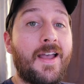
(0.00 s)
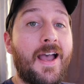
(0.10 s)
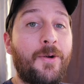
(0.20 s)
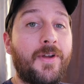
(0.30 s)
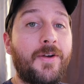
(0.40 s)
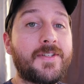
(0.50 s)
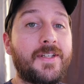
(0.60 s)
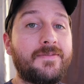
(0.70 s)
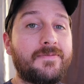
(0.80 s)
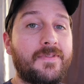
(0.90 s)
How goes
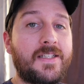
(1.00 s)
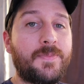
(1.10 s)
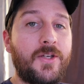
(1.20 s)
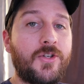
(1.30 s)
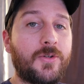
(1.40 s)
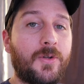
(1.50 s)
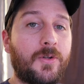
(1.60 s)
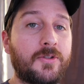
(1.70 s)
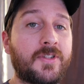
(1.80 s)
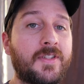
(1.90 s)
it? It's me,
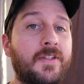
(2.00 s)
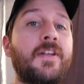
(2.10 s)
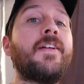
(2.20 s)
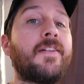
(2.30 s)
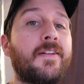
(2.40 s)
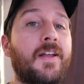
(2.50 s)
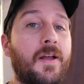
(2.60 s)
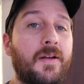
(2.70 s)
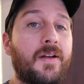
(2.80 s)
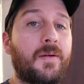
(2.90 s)
Jules,
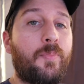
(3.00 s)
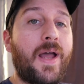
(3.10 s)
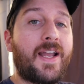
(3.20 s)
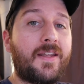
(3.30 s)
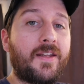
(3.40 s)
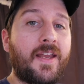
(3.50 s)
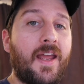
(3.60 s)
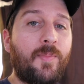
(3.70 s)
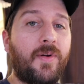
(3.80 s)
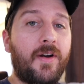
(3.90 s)
back in the
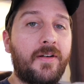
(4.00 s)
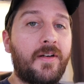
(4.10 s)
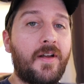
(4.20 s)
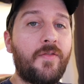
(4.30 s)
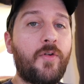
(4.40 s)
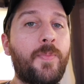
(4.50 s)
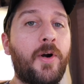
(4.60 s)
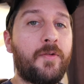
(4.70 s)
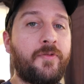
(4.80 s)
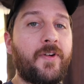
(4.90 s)
camper for
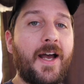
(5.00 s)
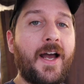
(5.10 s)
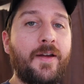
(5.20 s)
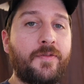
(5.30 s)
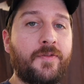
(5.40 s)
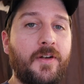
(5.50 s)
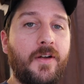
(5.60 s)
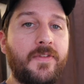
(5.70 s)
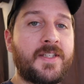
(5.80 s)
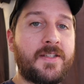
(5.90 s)
part 5
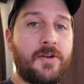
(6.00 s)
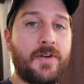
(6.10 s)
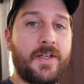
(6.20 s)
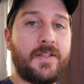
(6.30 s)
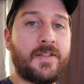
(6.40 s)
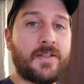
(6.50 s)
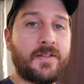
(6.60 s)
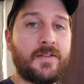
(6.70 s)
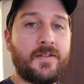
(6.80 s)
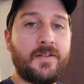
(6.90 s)
of this series.
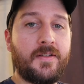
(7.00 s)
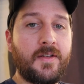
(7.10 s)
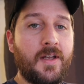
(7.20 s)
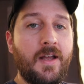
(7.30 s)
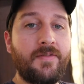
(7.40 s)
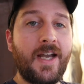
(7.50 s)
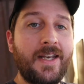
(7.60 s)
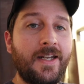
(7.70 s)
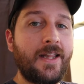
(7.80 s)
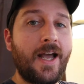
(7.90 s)
I've
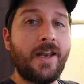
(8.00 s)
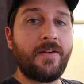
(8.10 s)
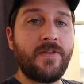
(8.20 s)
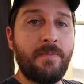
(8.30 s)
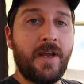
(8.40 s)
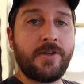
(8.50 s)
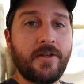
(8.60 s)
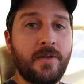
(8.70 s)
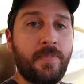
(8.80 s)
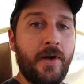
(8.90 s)
gotten a lot of the major
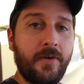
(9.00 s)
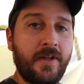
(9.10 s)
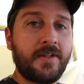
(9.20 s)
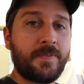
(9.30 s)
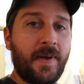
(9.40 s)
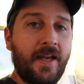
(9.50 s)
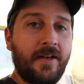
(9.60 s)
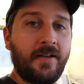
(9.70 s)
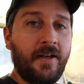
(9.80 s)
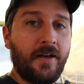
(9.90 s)
components
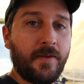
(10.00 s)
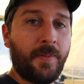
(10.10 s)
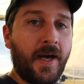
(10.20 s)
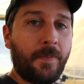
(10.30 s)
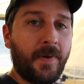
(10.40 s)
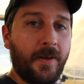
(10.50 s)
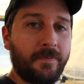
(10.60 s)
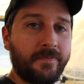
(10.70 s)
painted here in the pop-up,